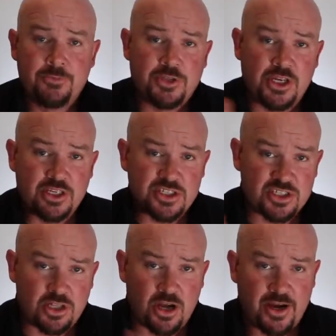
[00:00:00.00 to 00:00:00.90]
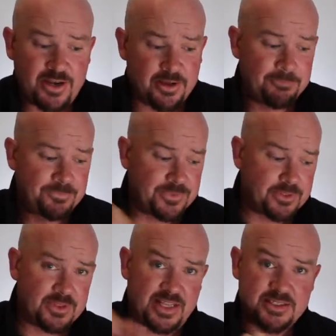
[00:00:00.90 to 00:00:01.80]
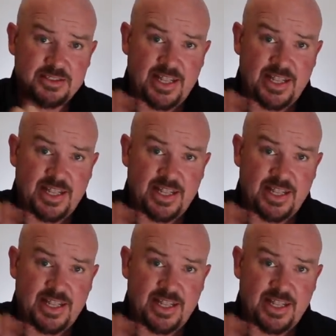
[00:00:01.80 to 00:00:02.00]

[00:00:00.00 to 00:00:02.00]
you can slide that,